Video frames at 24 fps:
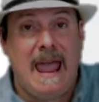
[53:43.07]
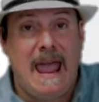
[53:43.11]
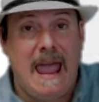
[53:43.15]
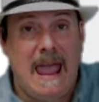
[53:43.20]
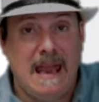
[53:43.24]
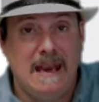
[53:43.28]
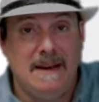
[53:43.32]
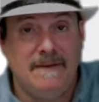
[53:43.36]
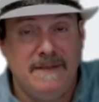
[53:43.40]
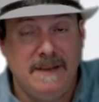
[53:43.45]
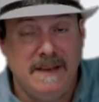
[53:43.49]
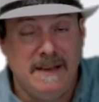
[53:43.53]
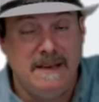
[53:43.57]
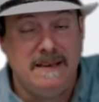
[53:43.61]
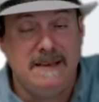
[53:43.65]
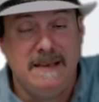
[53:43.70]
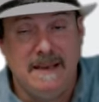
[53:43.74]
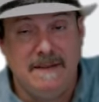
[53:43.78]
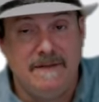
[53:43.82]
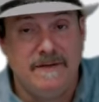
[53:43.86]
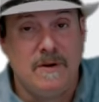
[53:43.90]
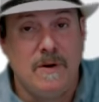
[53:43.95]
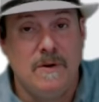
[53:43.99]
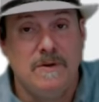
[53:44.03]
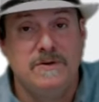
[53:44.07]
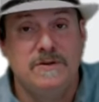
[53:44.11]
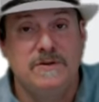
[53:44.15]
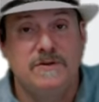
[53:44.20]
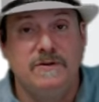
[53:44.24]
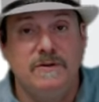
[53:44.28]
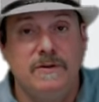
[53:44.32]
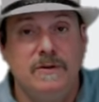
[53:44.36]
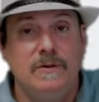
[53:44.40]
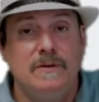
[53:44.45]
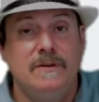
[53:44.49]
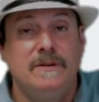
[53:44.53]
and if the ETF goes
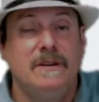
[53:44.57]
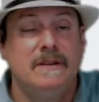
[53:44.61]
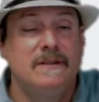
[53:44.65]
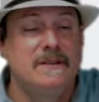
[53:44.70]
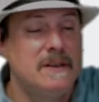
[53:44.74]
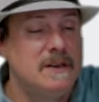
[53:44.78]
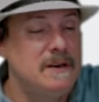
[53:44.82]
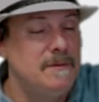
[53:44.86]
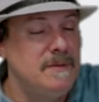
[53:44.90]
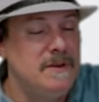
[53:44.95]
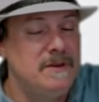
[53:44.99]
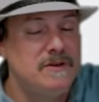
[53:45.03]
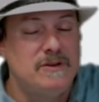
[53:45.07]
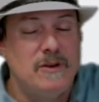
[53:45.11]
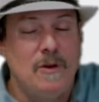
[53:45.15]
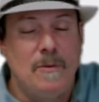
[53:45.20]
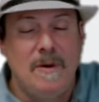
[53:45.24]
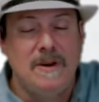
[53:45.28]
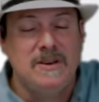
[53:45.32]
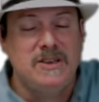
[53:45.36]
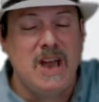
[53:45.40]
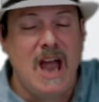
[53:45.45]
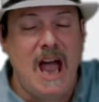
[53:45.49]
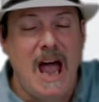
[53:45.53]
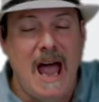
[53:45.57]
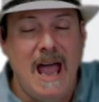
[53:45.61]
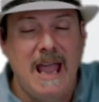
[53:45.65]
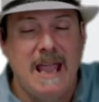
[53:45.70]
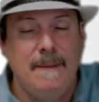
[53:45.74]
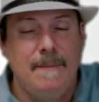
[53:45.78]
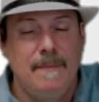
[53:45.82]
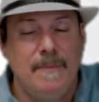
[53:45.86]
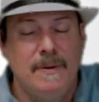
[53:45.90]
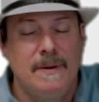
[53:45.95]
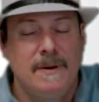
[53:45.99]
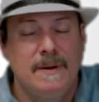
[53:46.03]
through, there's going to be so much
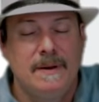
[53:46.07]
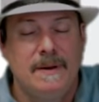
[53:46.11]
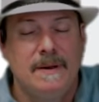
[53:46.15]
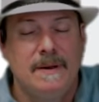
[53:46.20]
hype